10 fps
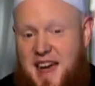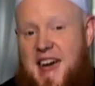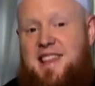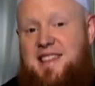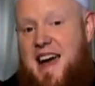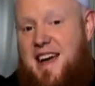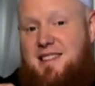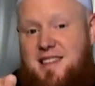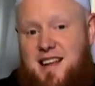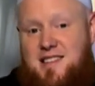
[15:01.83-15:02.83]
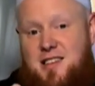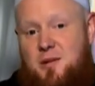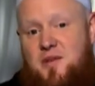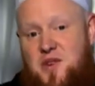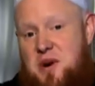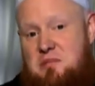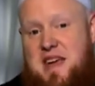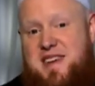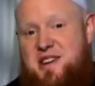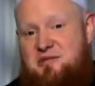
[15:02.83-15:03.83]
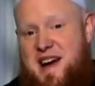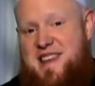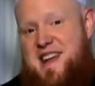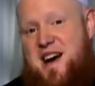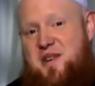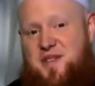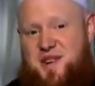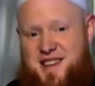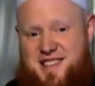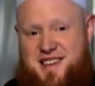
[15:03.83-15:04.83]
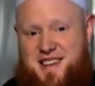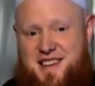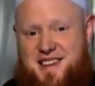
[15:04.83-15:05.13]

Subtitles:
and likely that some of you are making right now if you're listening?